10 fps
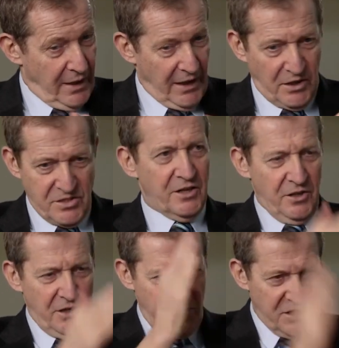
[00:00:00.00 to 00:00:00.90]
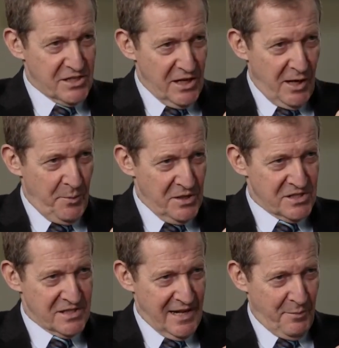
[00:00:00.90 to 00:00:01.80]
I can tell you at this time
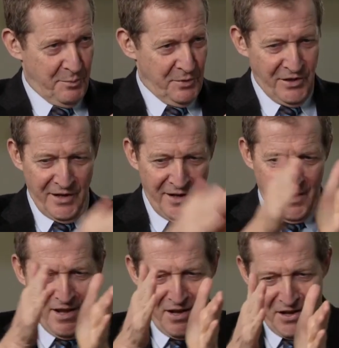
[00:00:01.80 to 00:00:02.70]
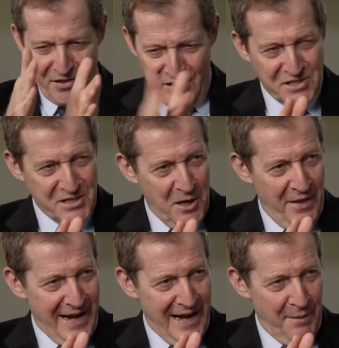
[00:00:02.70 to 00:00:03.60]
this happened, and at this time
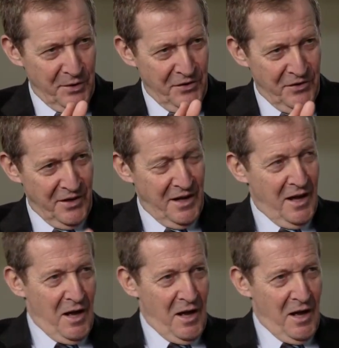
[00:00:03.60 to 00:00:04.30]
that happened,